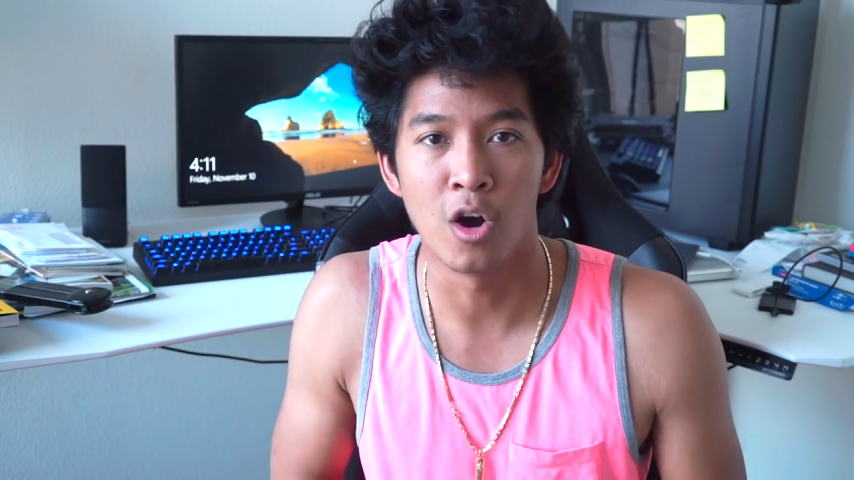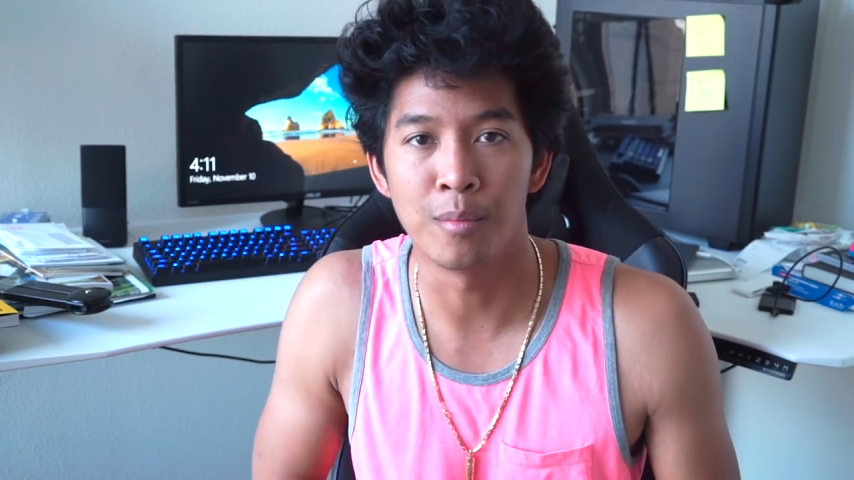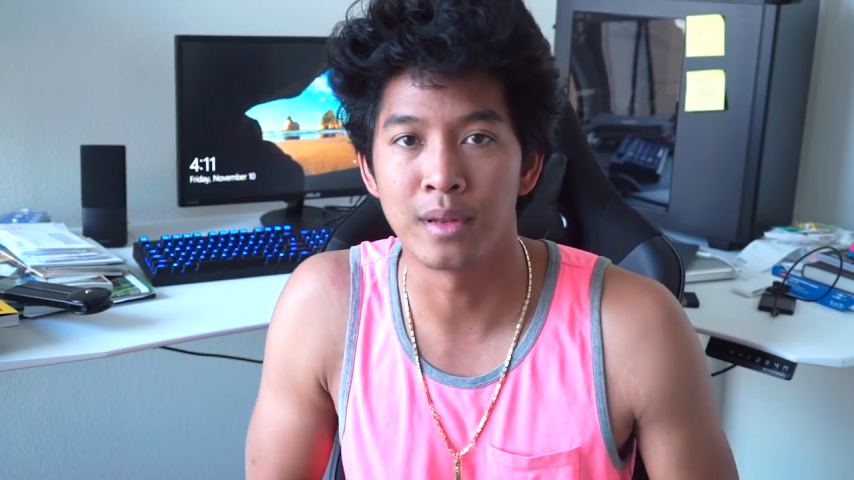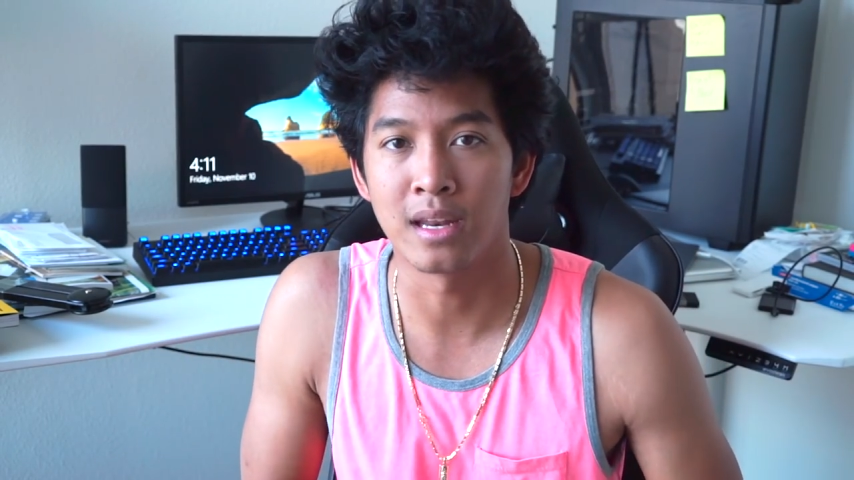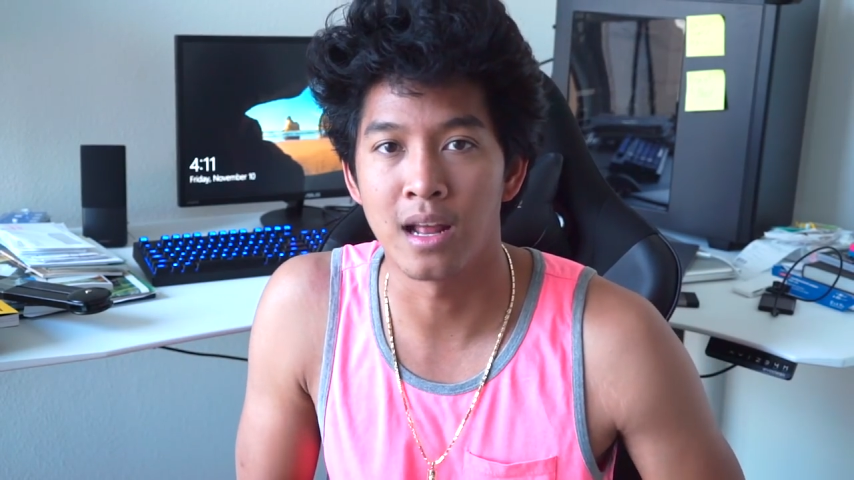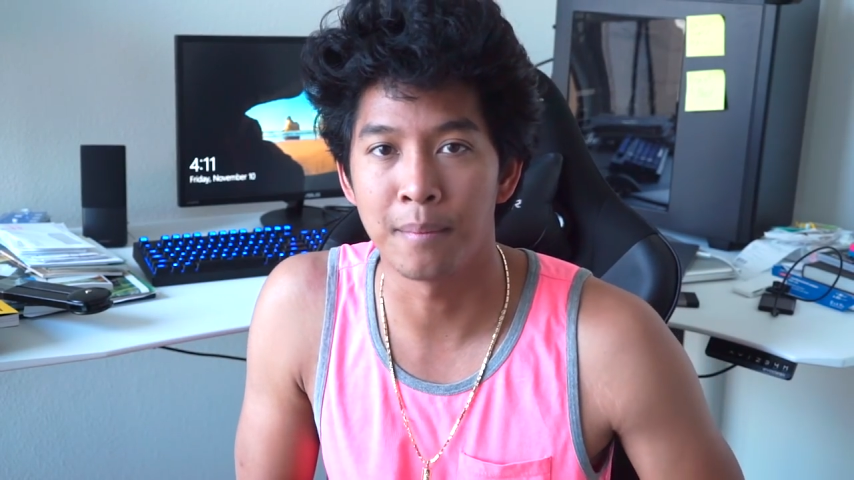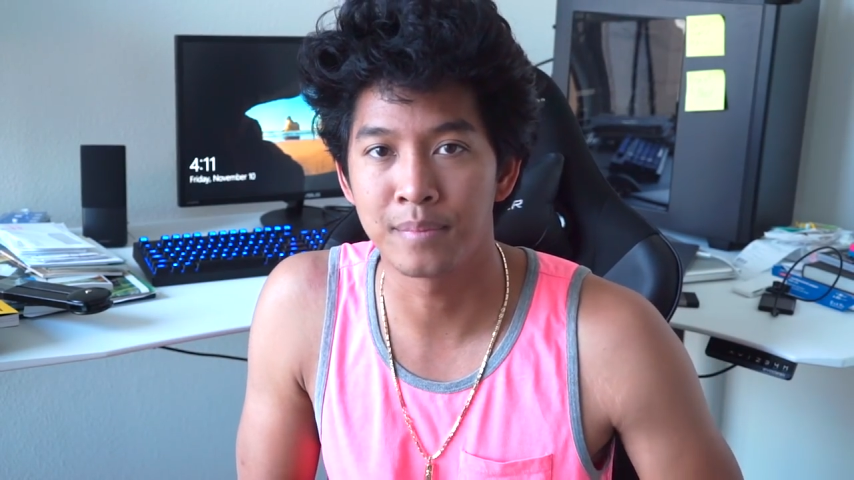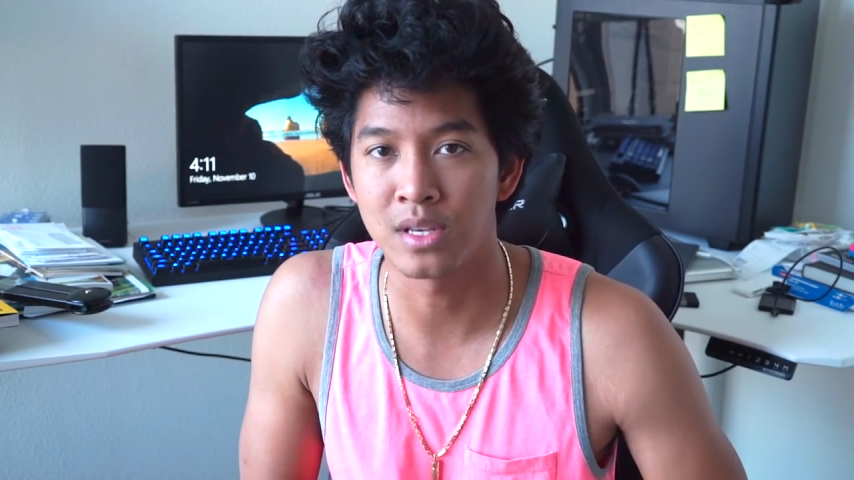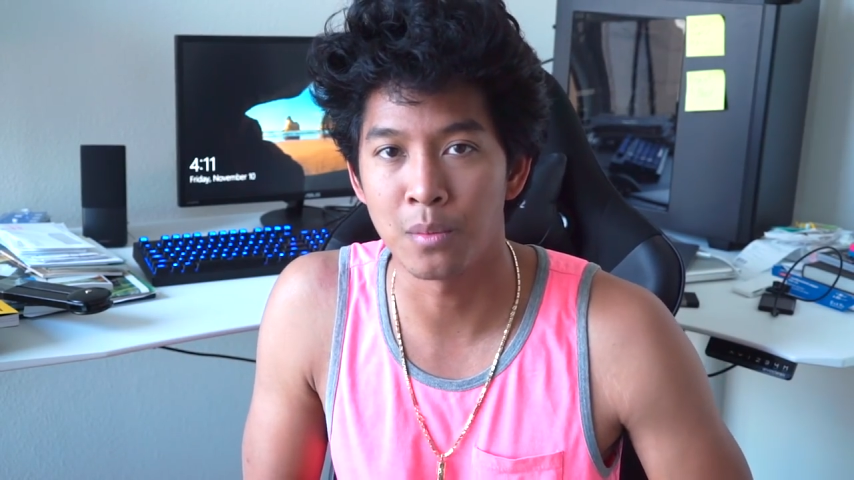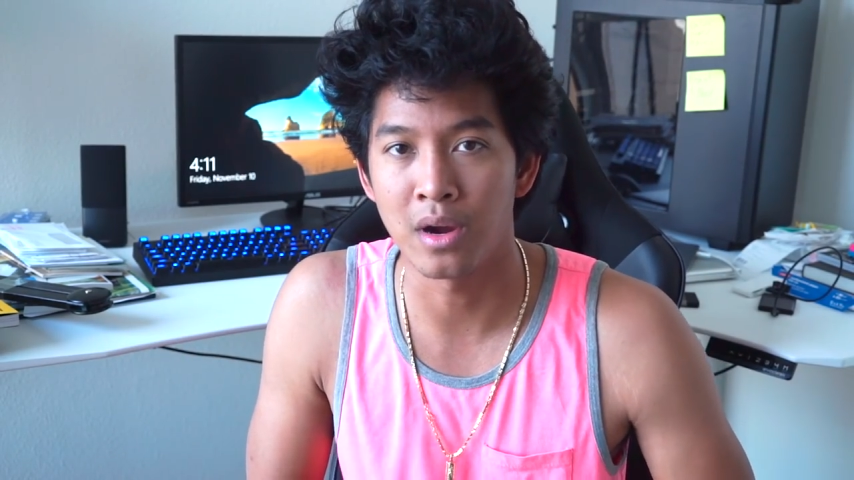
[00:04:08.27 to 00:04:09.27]
opened it
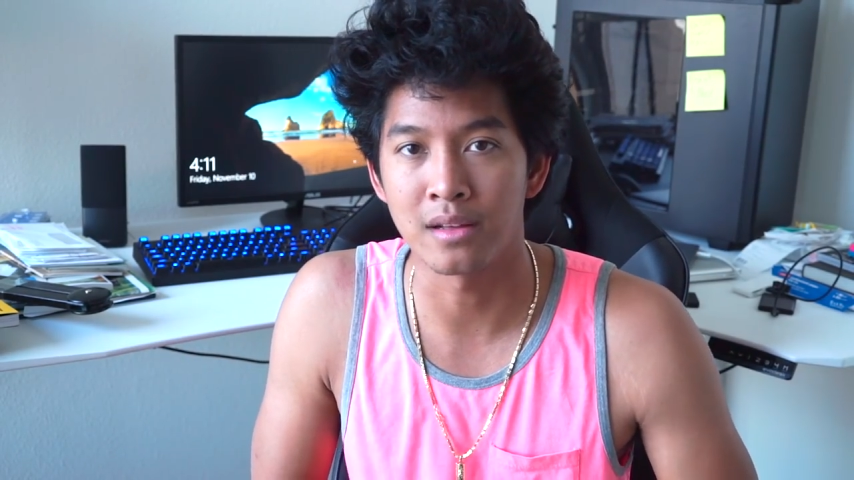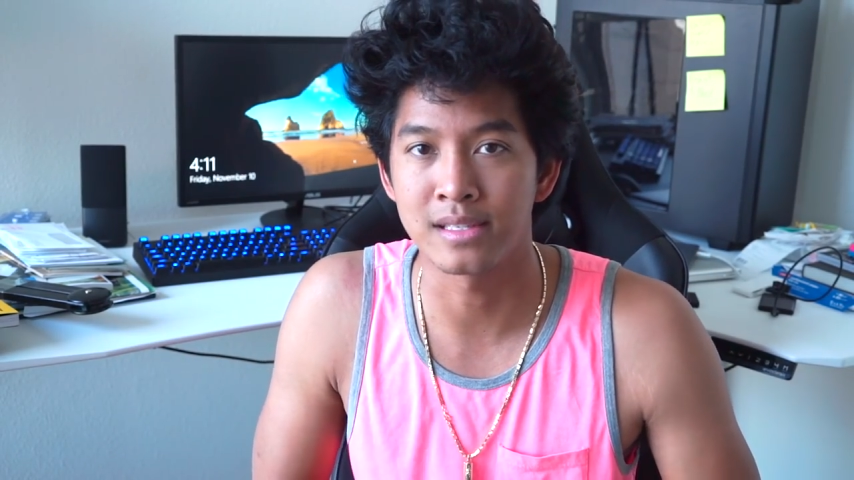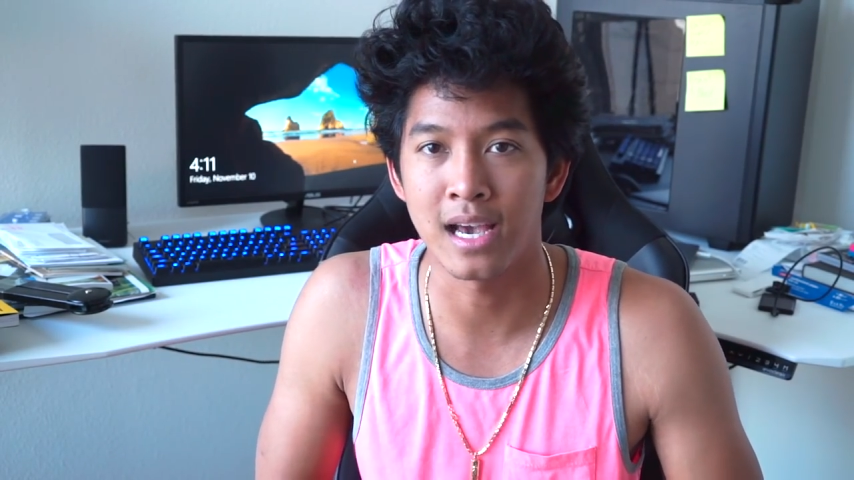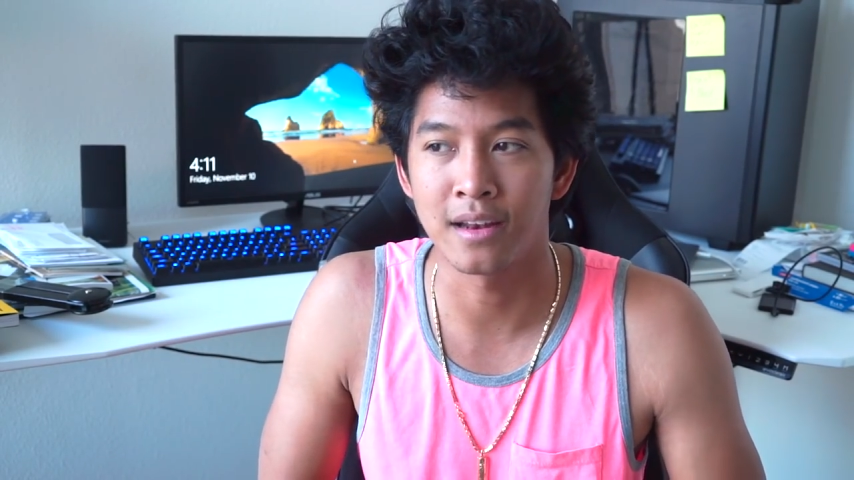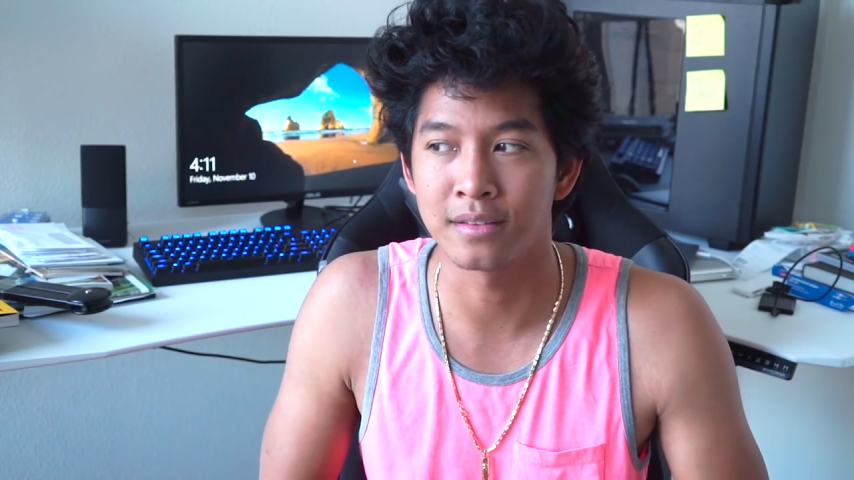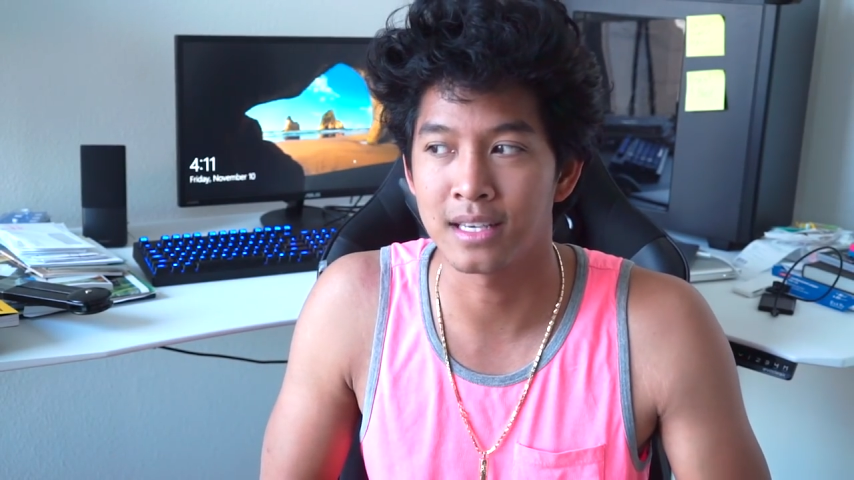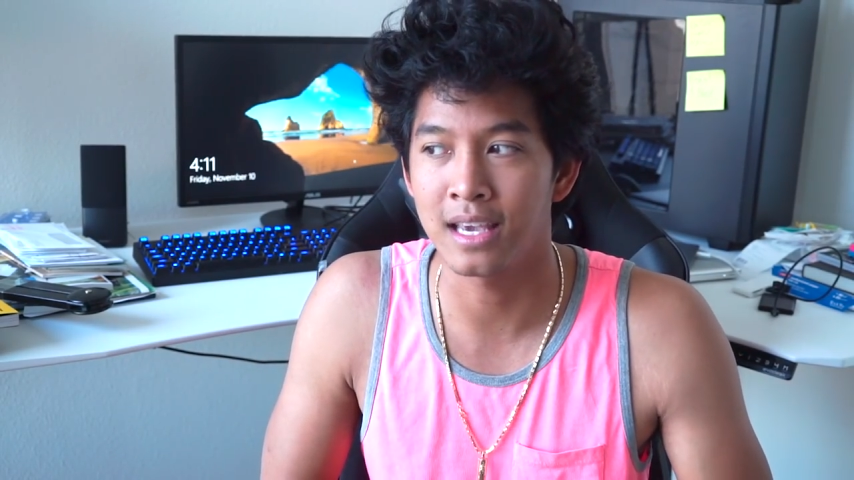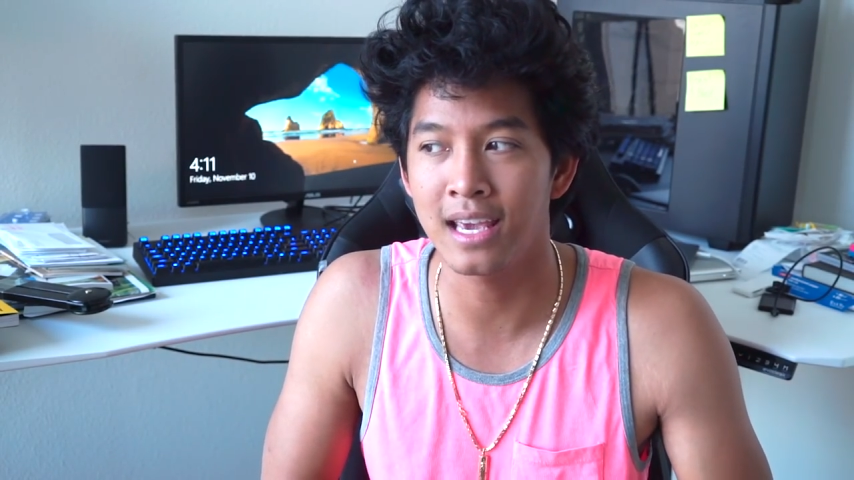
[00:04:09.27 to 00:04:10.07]
up somewhere outside and was like,